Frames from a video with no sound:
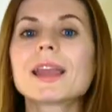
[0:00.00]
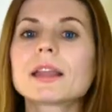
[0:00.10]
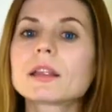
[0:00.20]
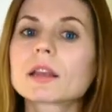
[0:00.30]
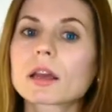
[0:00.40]

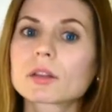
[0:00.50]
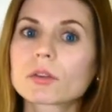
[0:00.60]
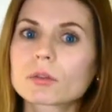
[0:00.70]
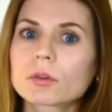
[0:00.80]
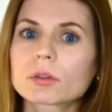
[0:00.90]
Gaining a
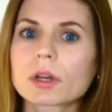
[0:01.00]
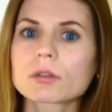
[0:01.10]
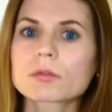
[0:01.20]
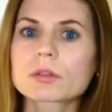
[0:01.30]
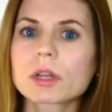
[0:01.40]
thorough
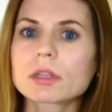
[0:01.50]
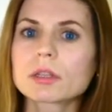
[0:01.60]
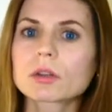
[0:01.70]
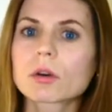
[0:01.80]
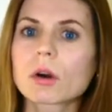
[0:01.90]

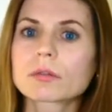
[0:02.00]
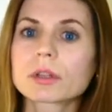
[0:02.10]
understanding of the